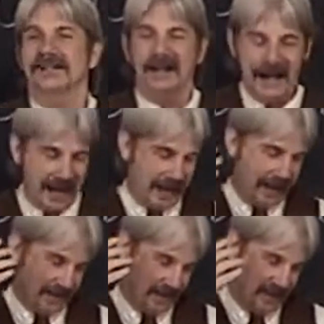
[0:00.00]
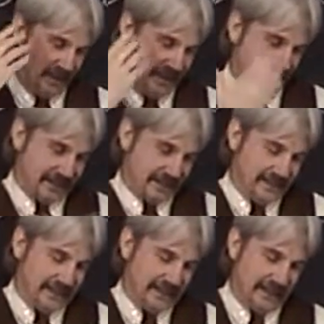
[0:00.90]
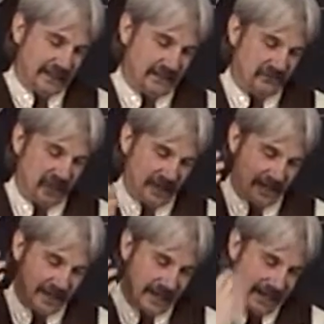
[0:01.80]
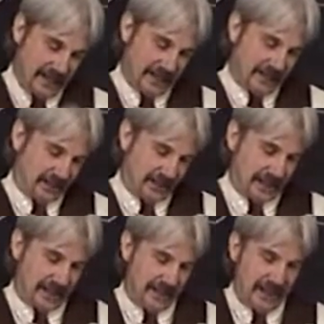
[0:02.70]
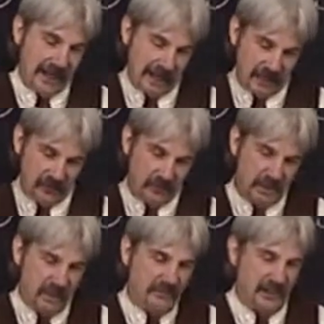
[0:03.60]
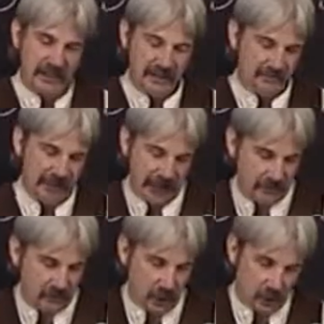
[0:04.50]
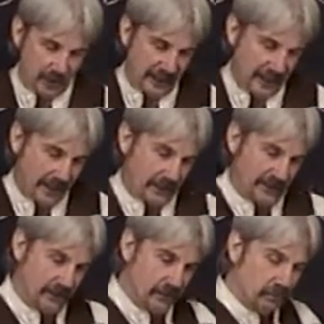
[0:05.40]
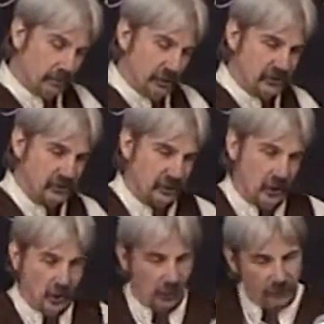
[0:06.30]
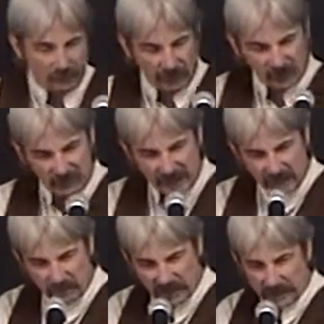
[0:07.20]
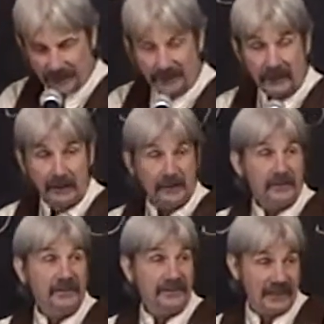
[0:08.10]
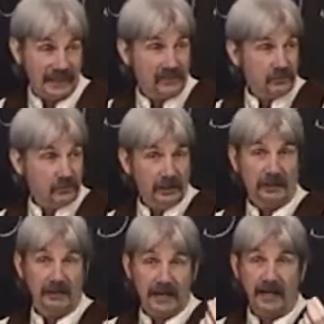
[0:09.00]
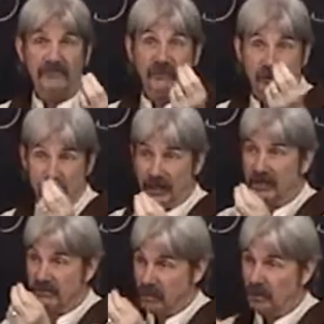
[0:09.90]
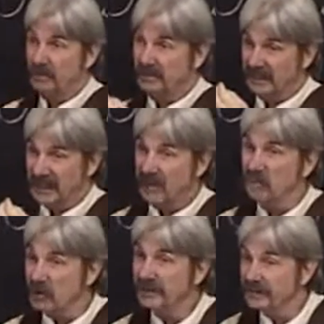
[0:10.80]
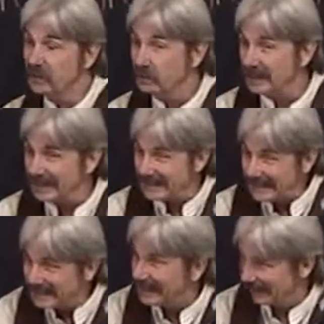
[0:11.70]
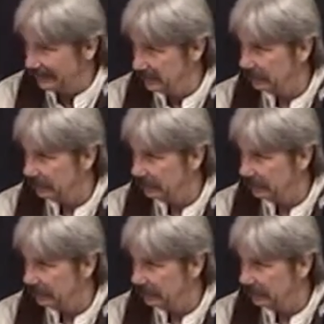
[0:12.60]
that I am in the dealing of God, the hand of God, and as, even if I'm going down into the prison or thrown in a pit, that that's the will of God for a greater purpose, and I'm with Him in it.